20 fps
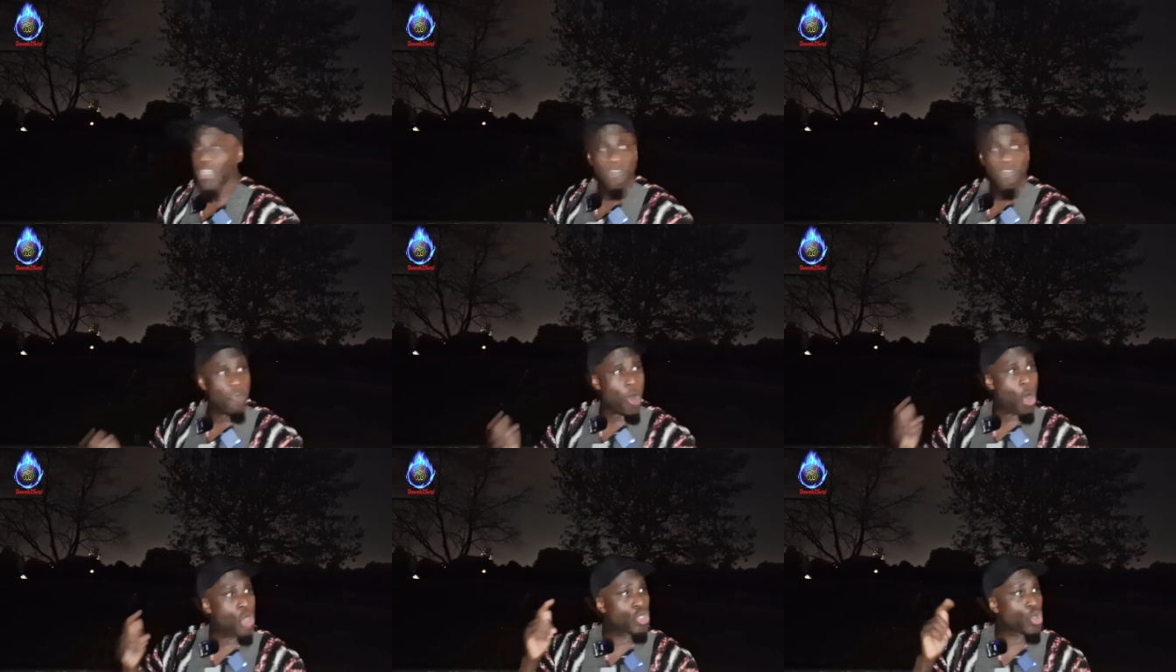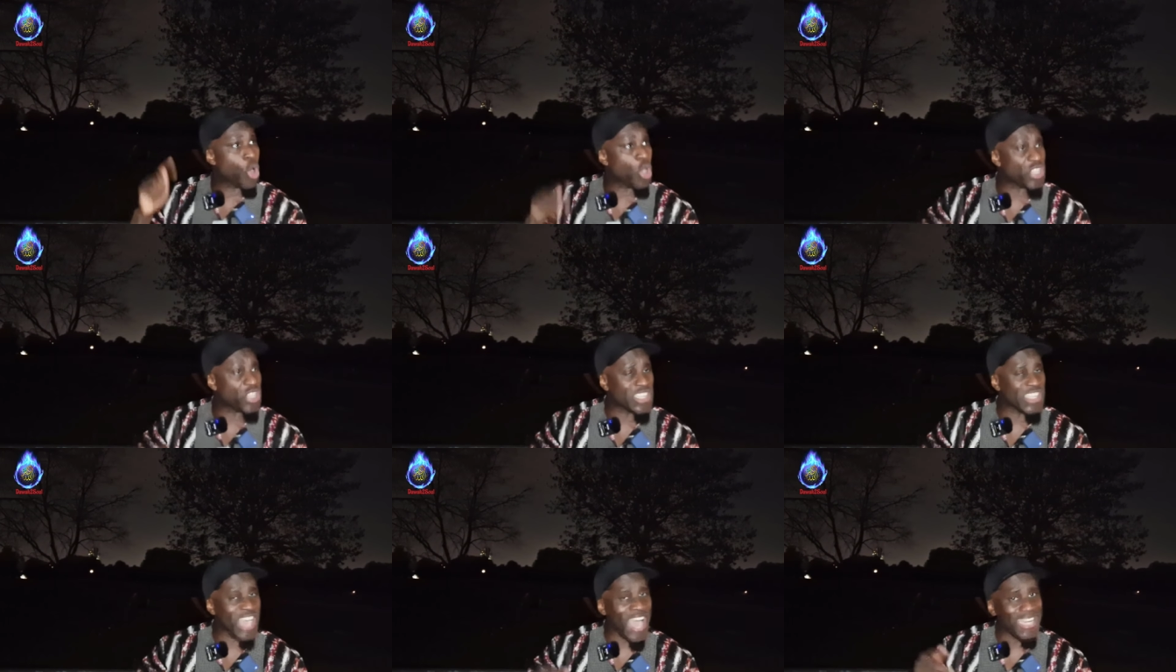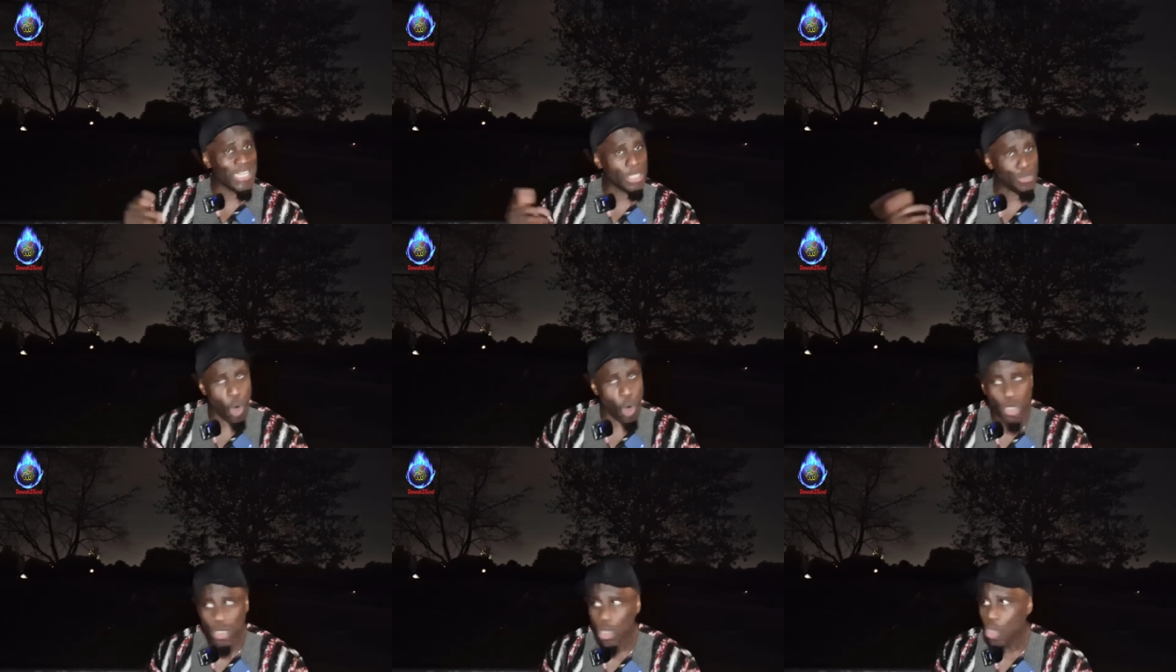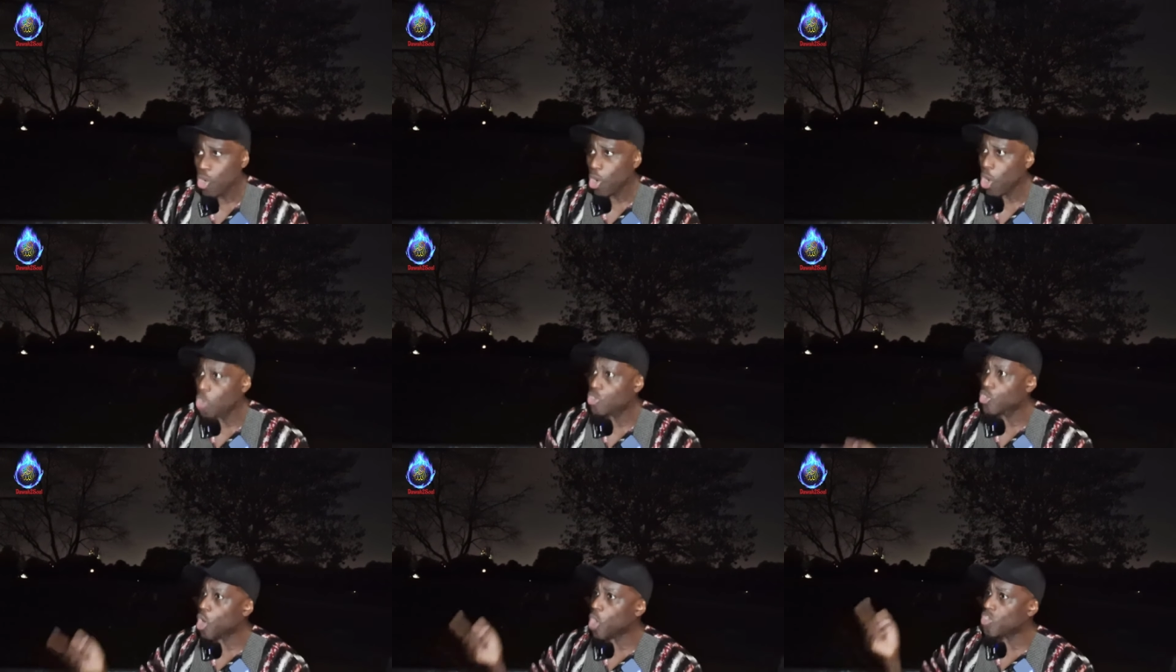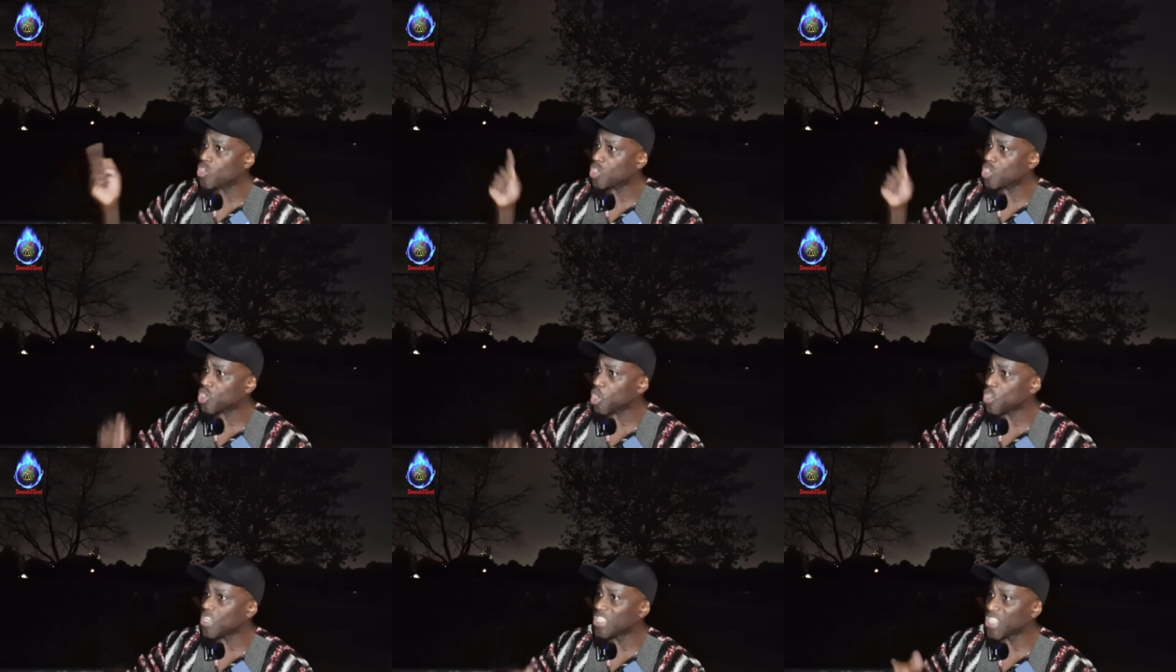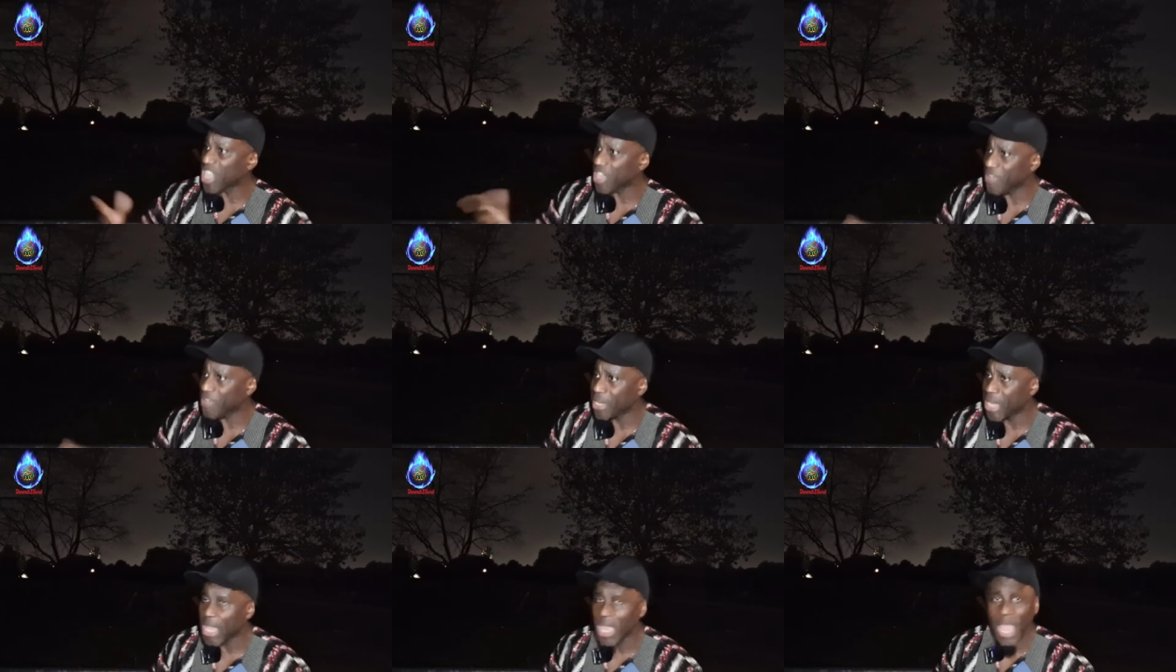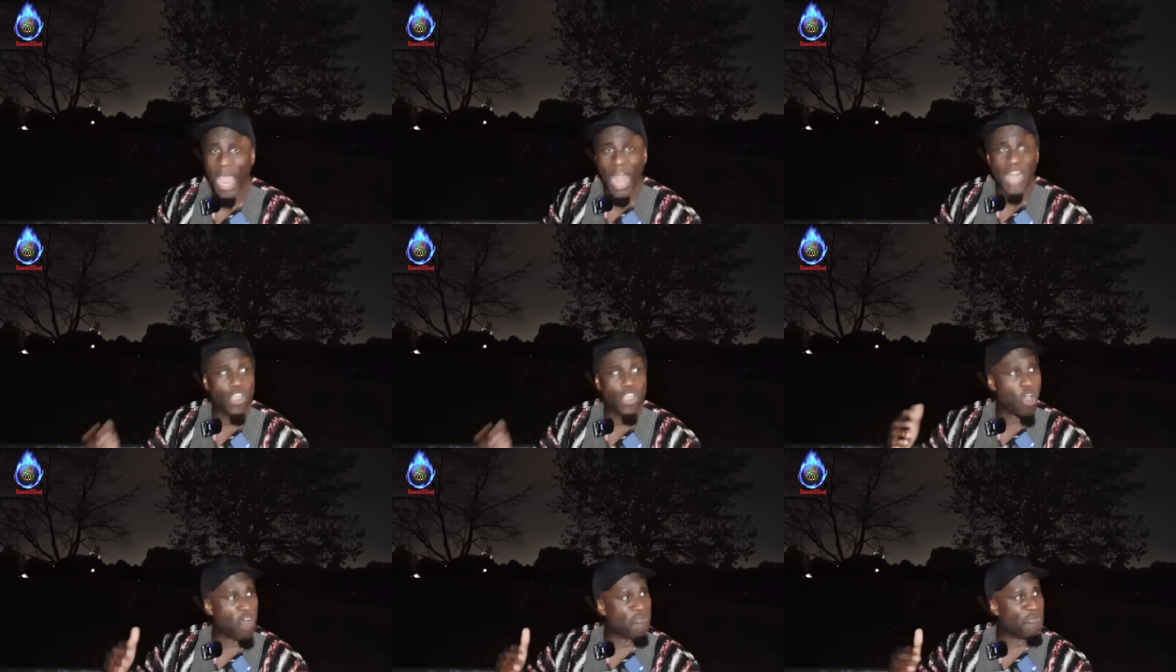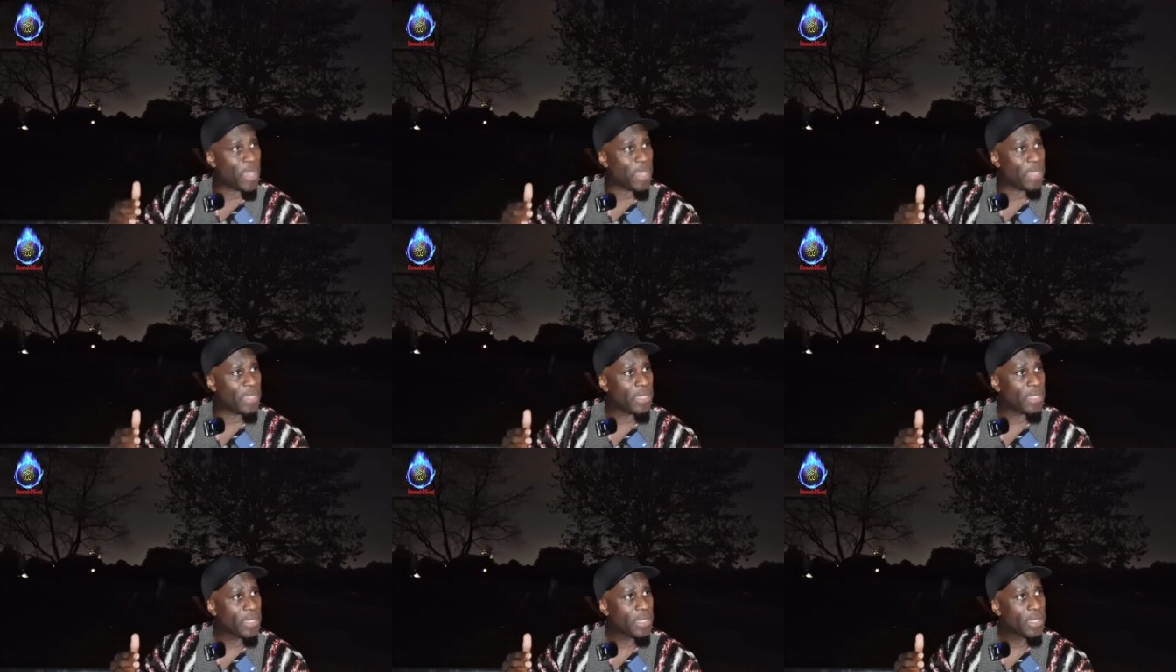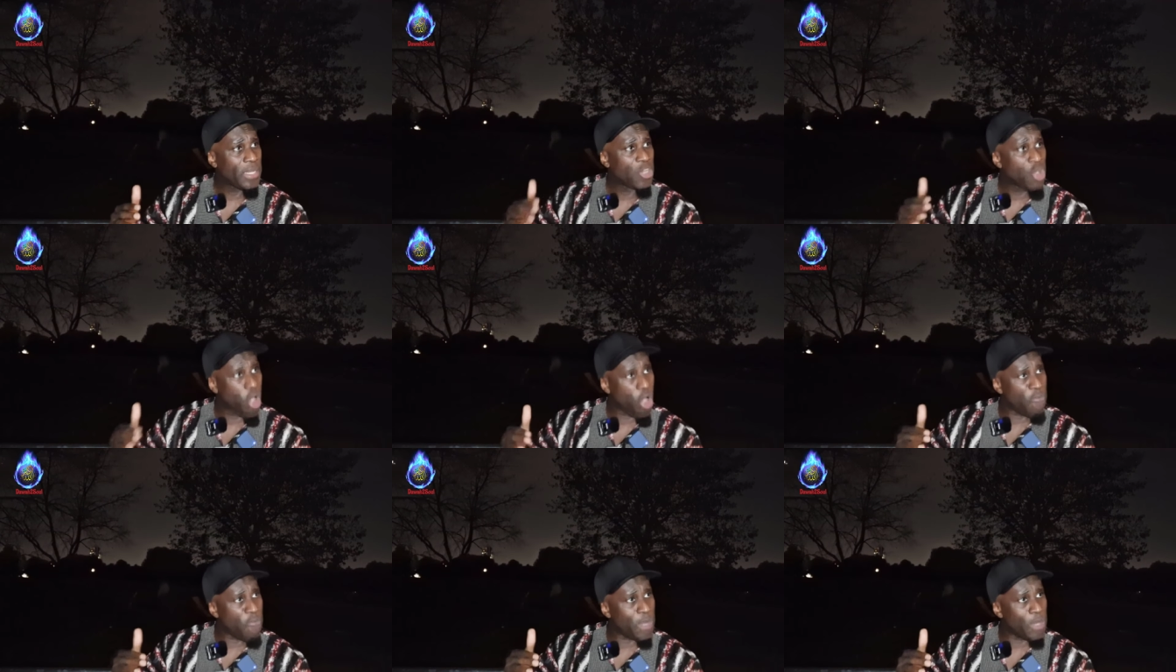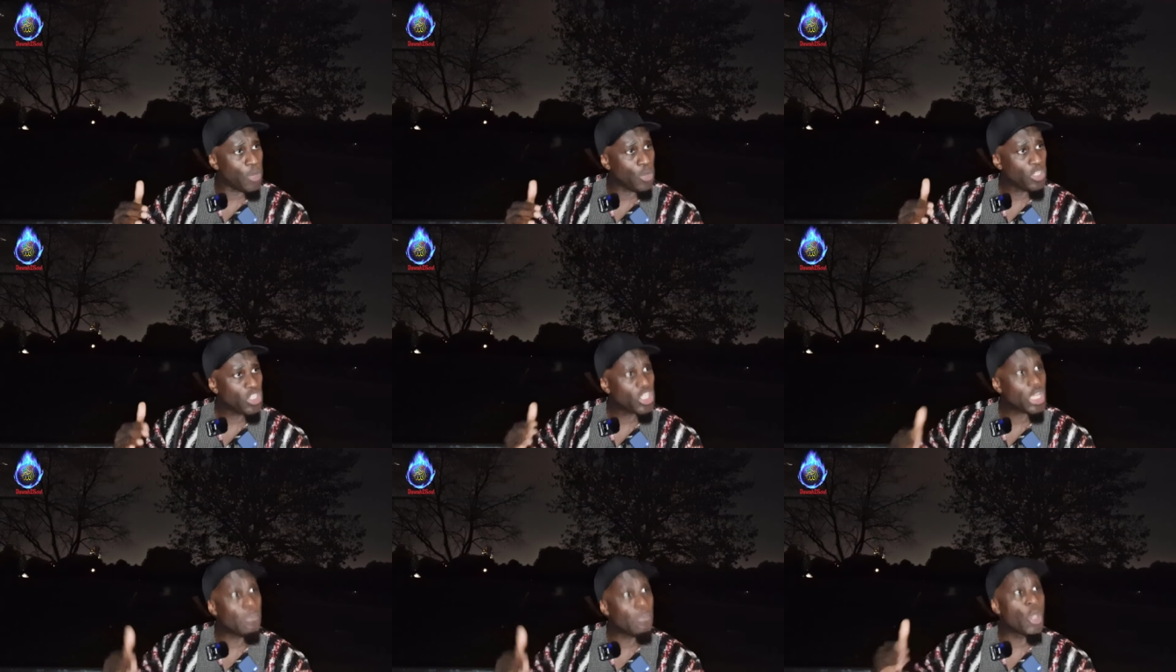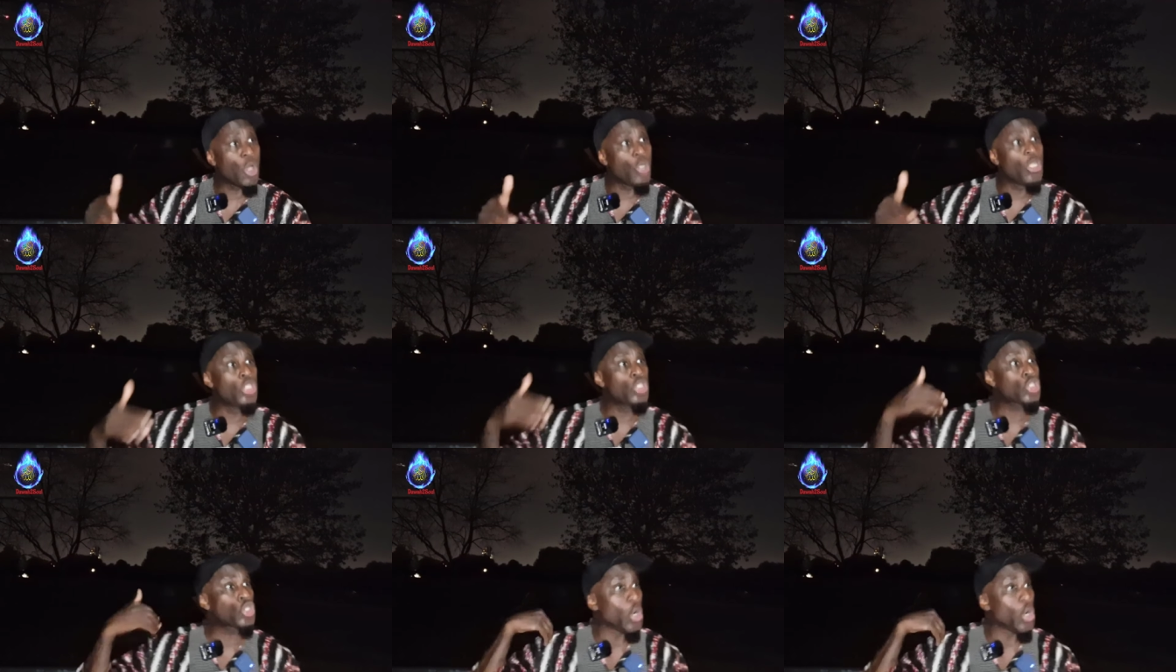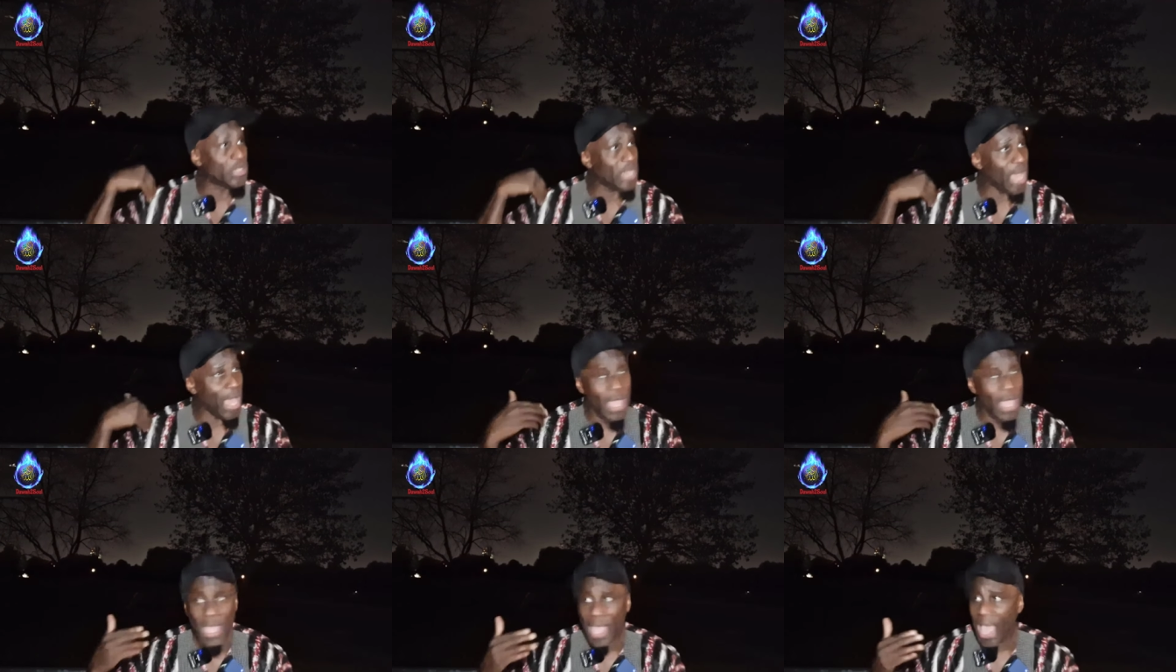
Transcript: For unto us a child is born, unto us a son is given, and government, the government shall be on his shoulder,